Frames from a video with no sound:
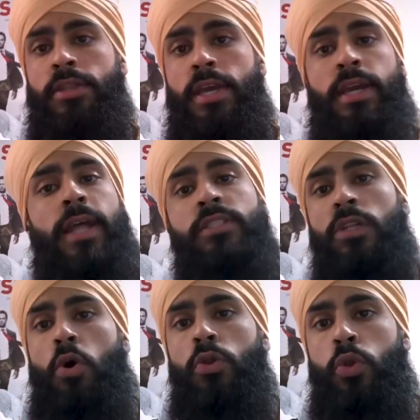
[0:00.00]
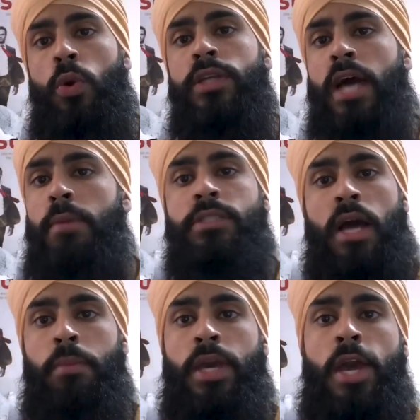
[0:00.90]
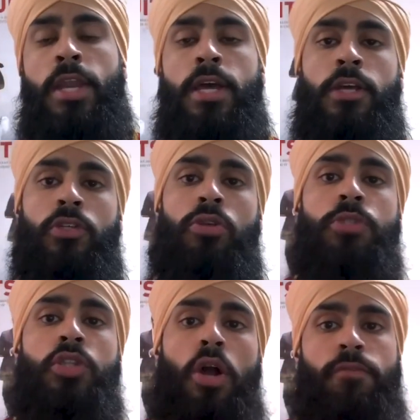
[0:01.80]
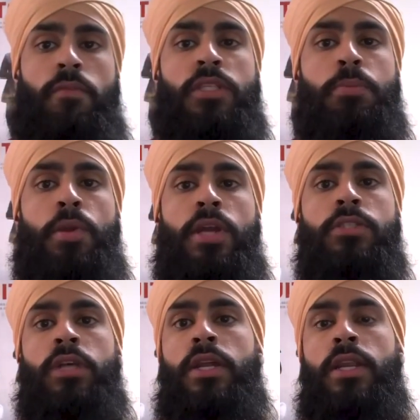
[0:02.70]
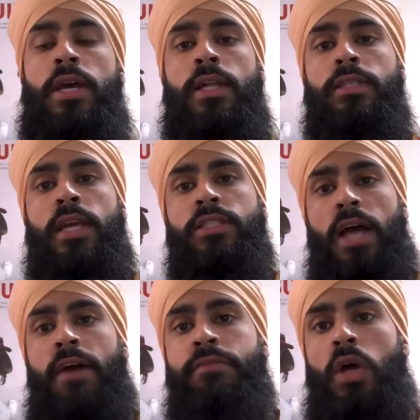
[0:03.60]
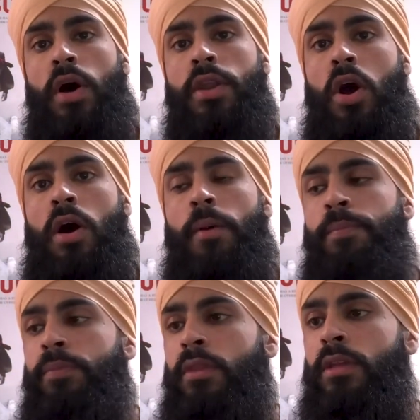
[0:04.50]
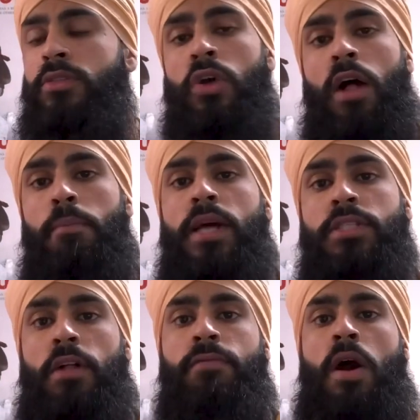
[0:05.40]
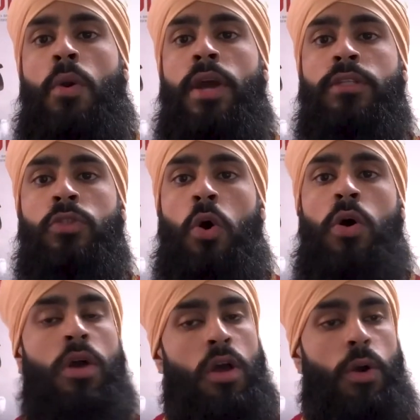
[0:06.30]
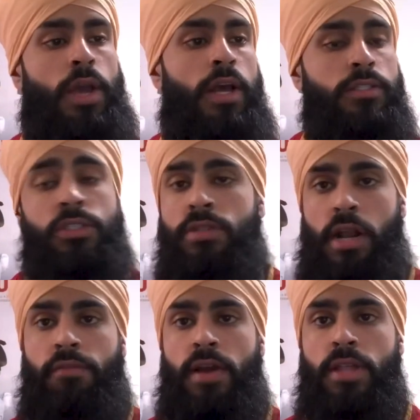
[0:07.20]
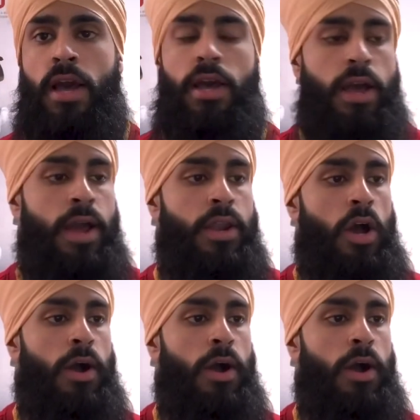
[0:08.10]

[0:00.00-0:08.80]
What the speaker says: thing and I still go through it time and time again. So I'm just talking from experience and things I've done to help myself out, right? So okay, just clarifying that. And